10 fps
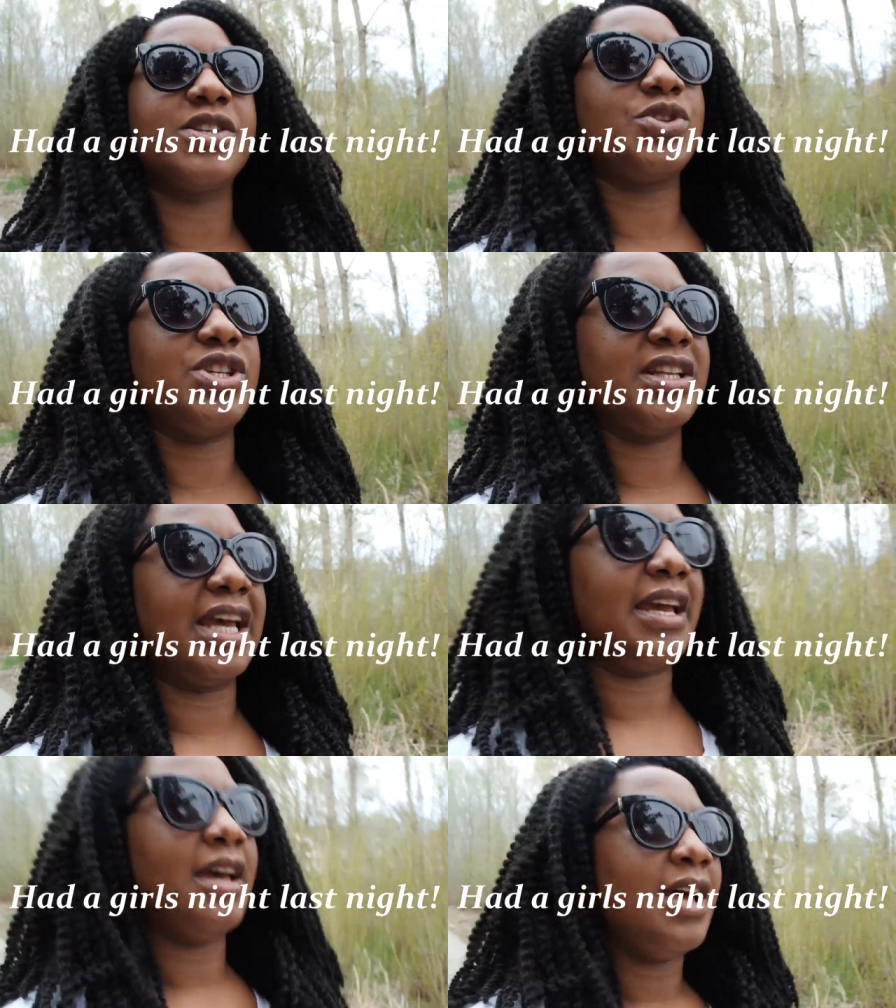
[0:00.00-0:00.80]
So she
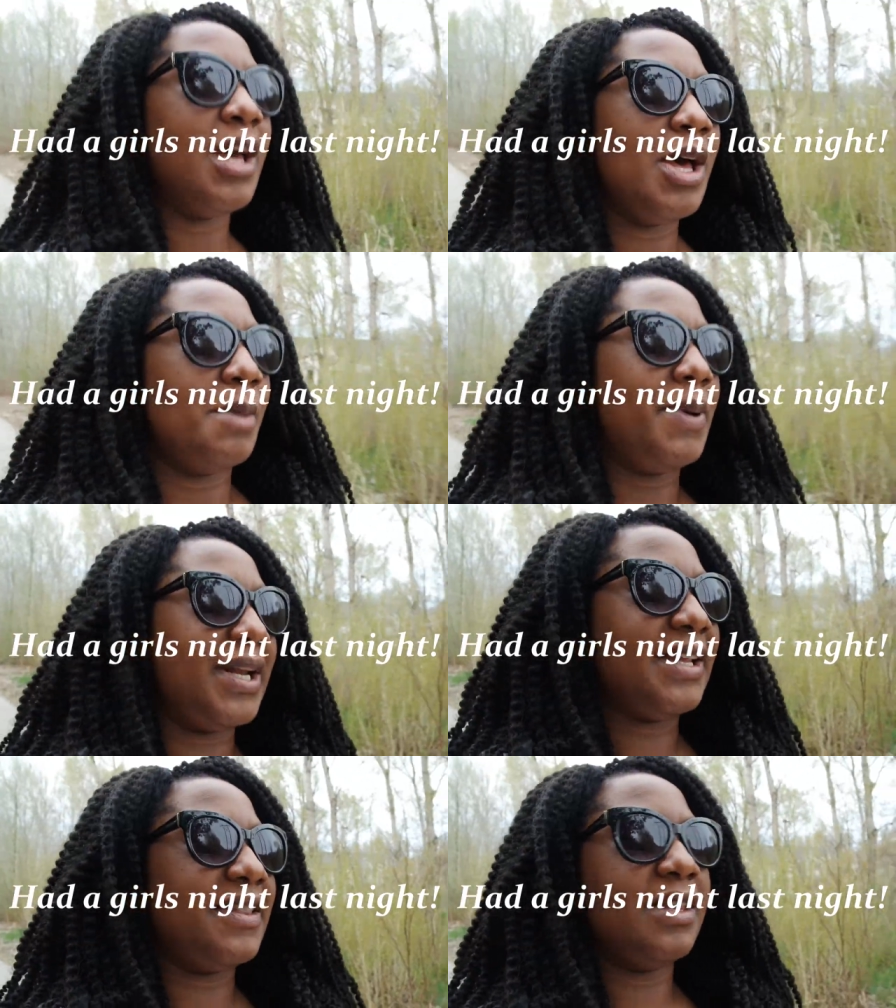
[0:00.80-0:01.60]
like
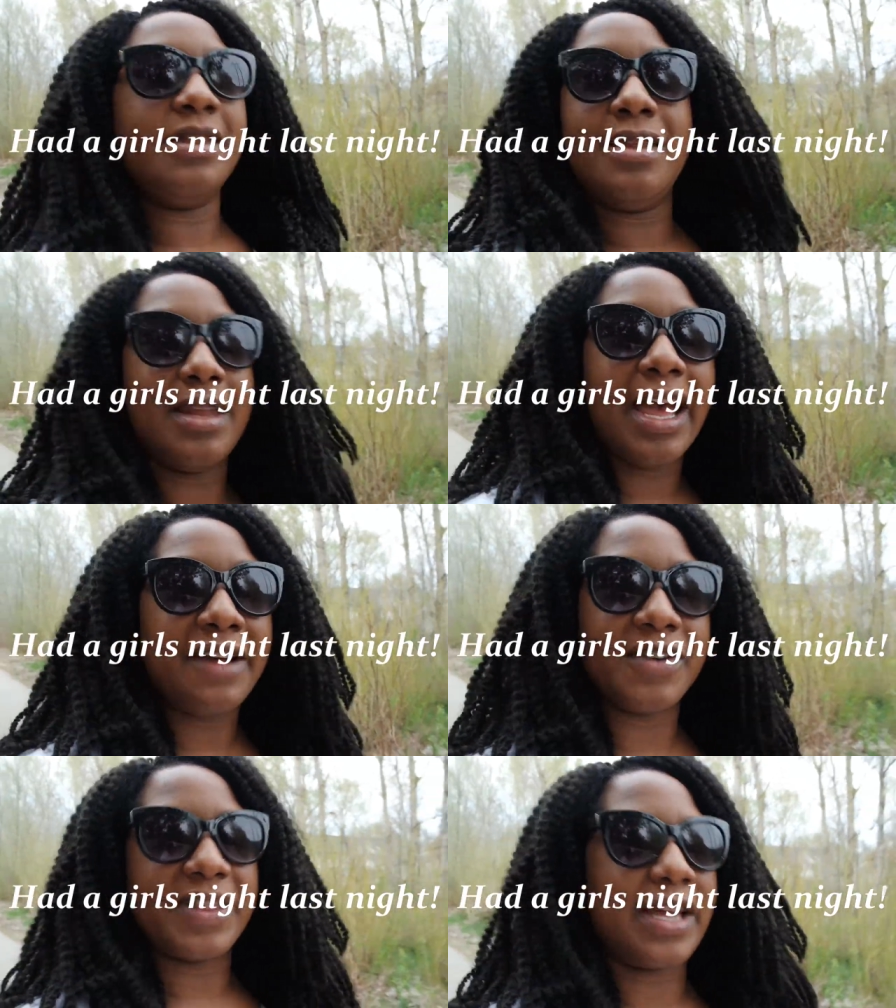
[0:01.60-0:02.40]
put in
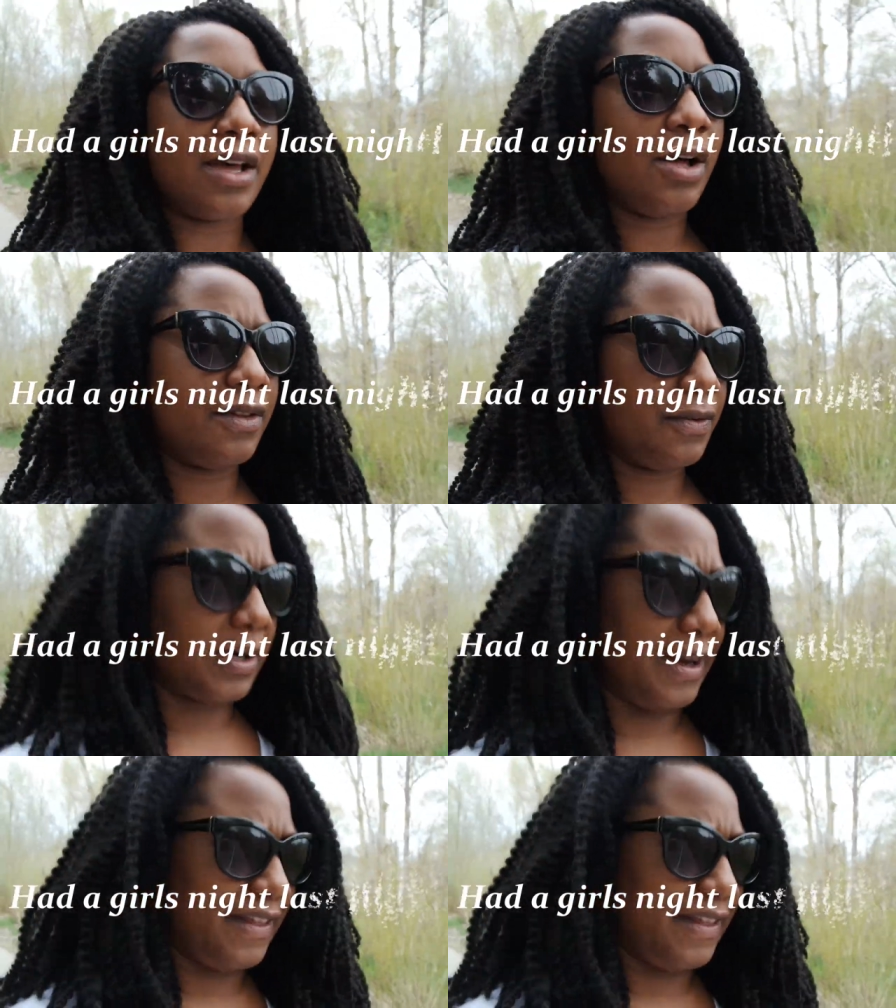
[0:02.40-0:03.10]
everything it called for.